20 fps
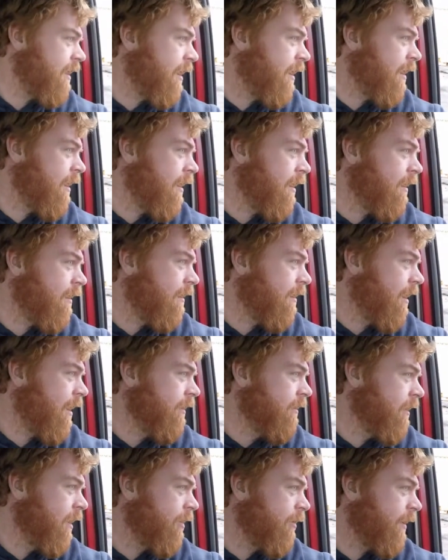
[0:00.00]
uh,
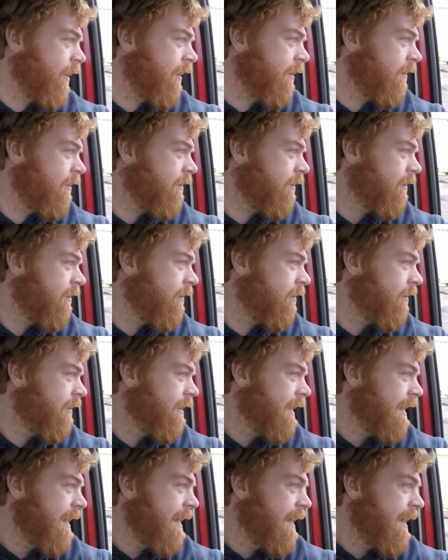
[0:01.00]
unloading,
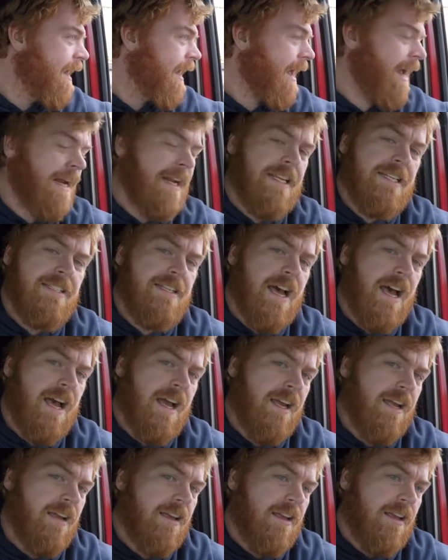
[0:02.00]
and he's
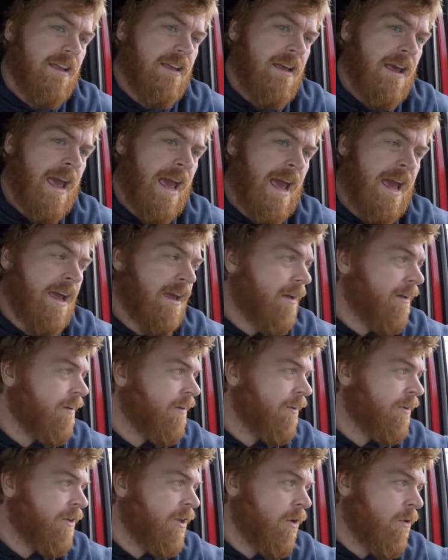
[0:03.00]
like, "Hey,
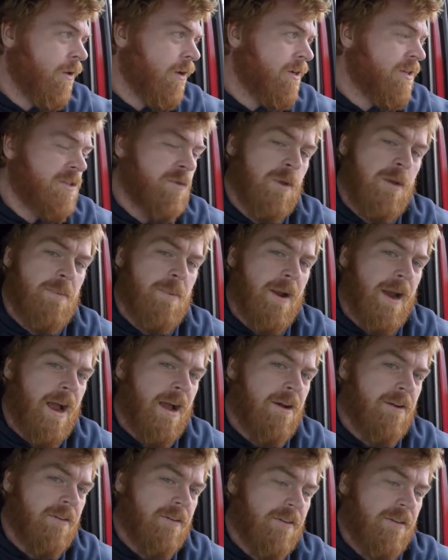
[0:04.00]
do you want to sweep it
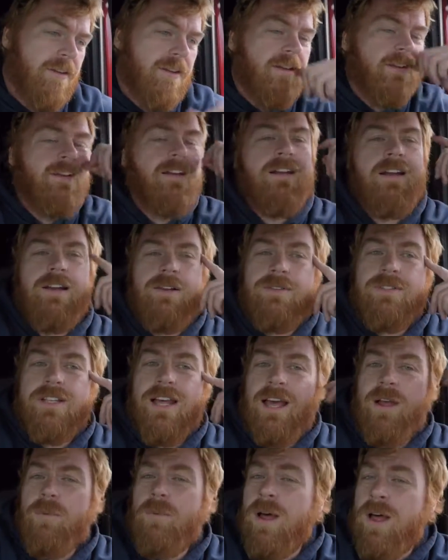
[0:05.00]
out?" And I was
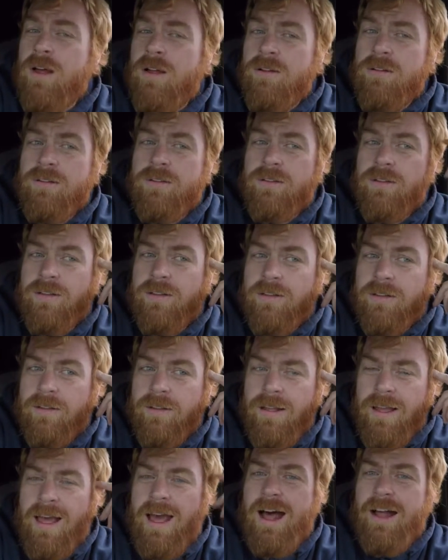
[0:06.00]
like, "Well,
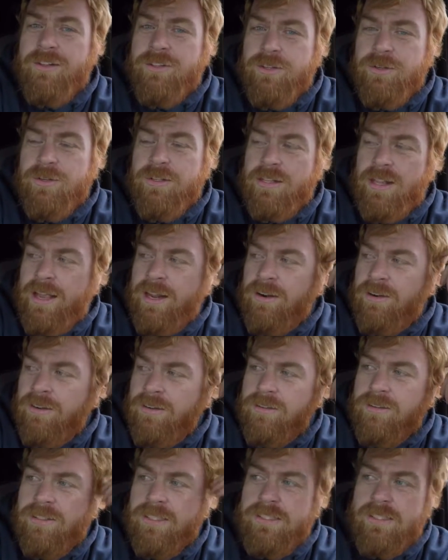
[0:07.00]
I'll do it later
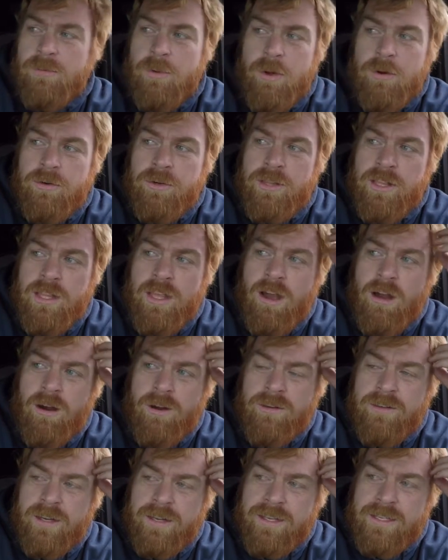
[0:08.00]
because I'm going to the
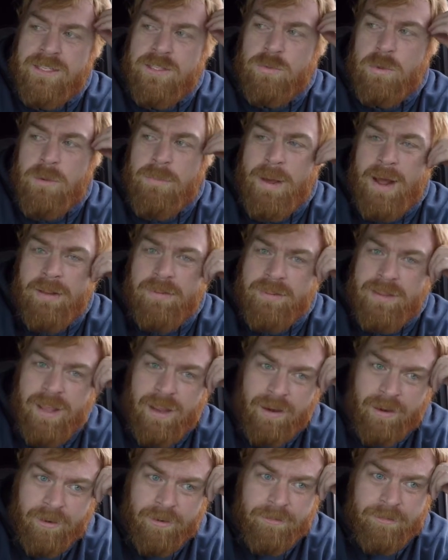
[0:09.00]
yard and I can sweep out
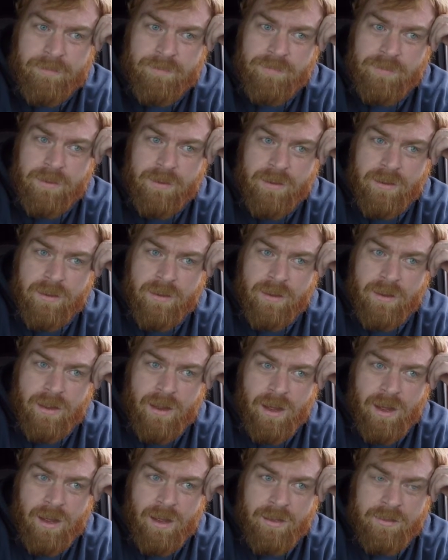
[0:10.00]
there."
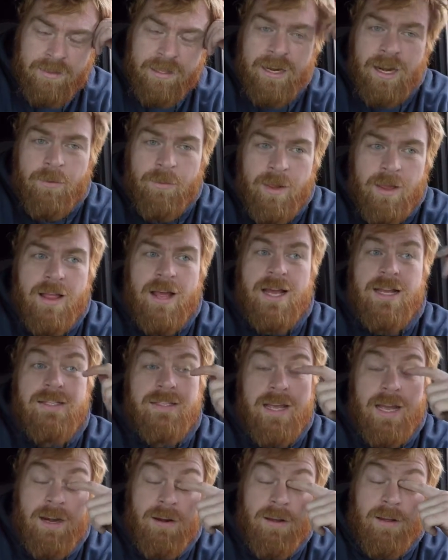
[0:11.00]
Uh, then I realized
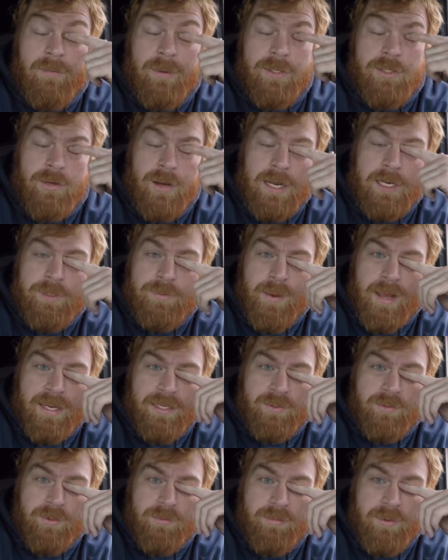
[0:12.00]
I don't have my trash
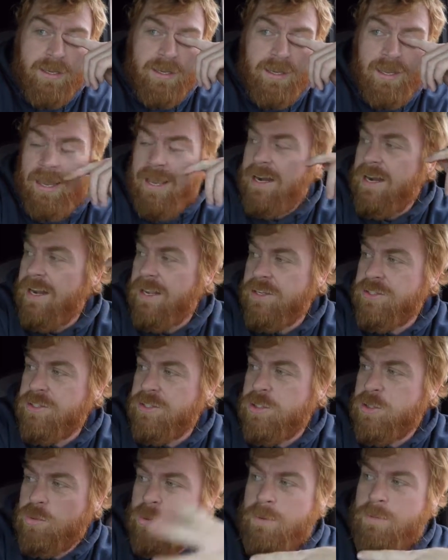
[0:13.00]
bags with me and I could
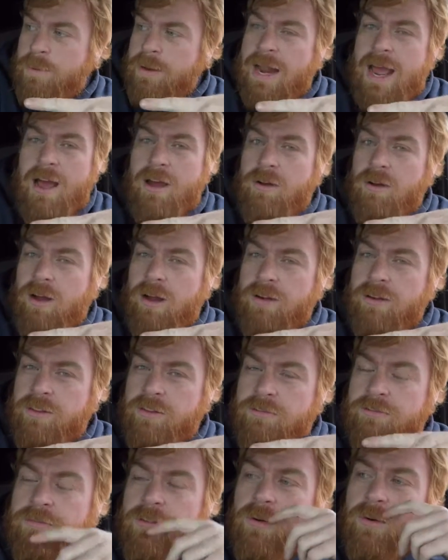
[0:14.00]
just sweep it out onto
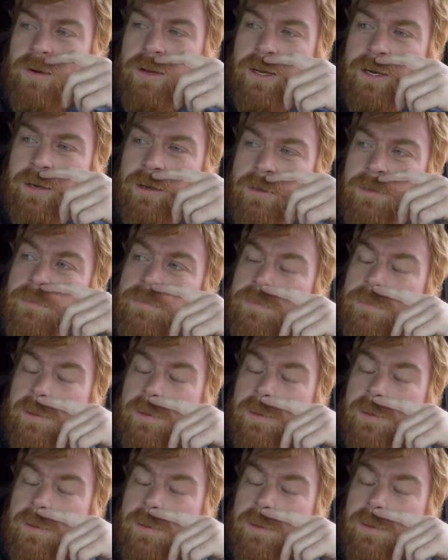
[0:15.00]
the floor here.